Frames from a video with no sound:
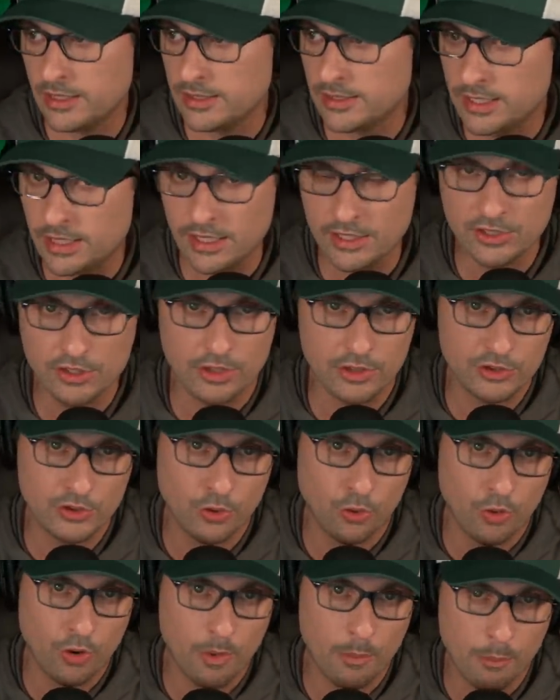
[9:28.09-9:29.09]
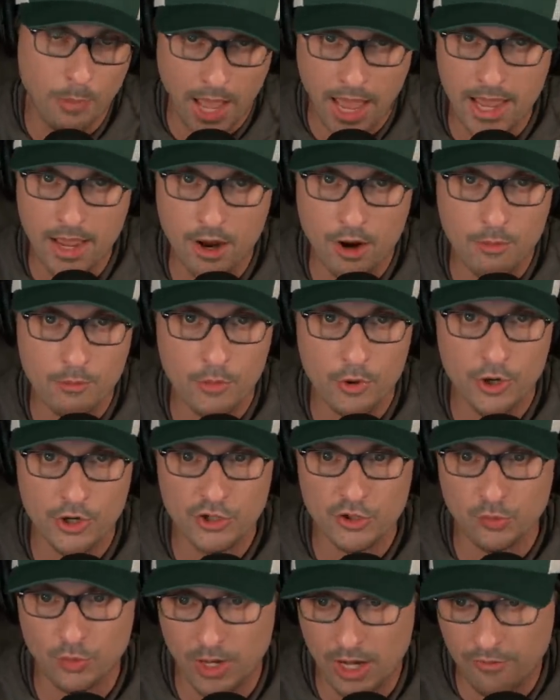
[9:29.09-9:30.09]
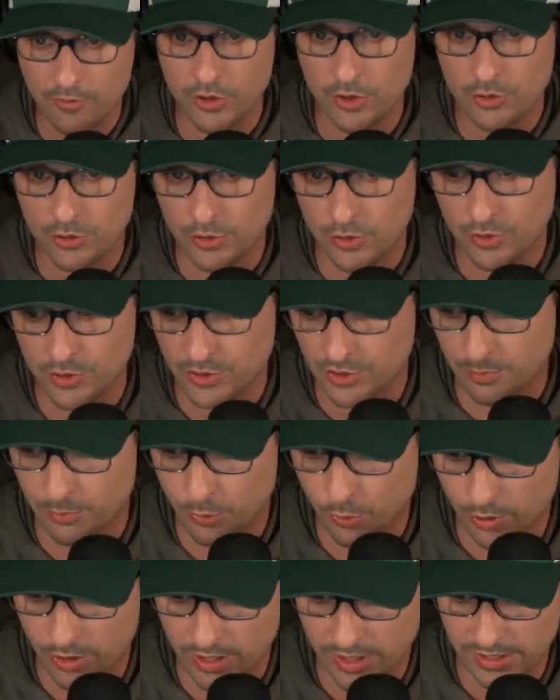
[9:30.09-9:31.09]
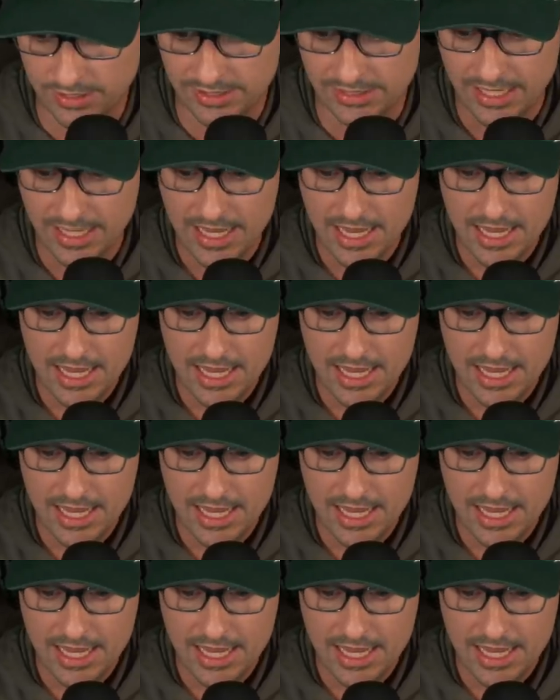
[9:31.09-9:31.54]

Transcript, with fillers: see us on tour, buy our merch, whatever you do to support us,